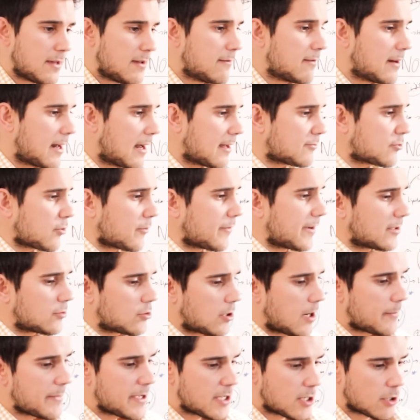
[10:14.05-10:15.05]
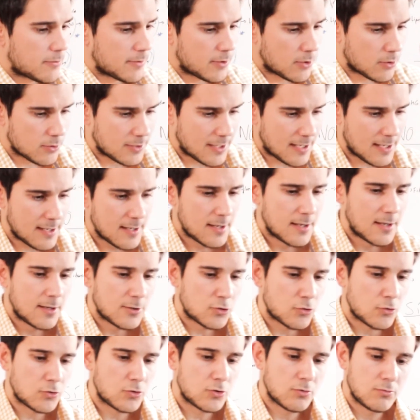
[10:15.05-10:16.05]
For the fiber,
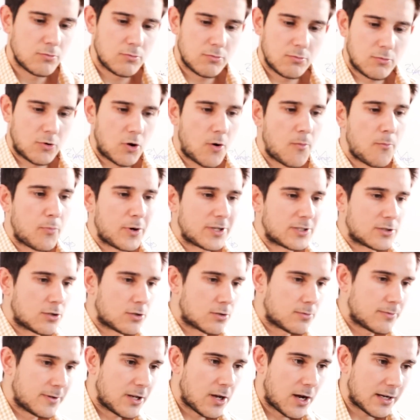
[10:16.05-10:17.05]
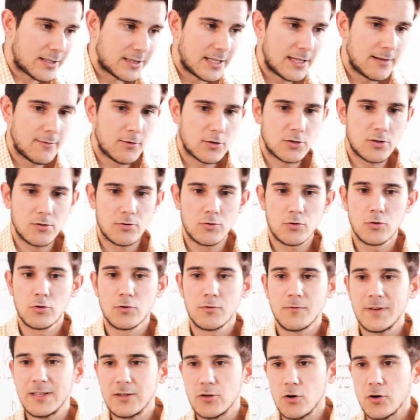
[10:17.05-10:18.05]
its effect on the
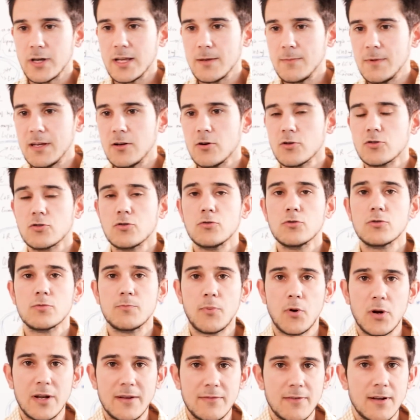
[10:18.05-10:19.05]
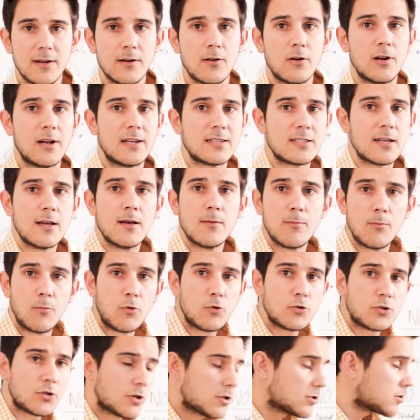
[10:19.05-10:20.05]
microbiota, its bioactive
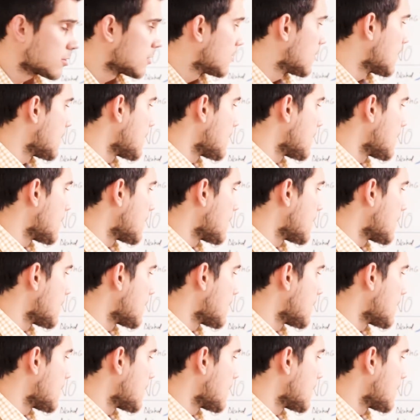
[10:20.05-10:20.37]
compounds, its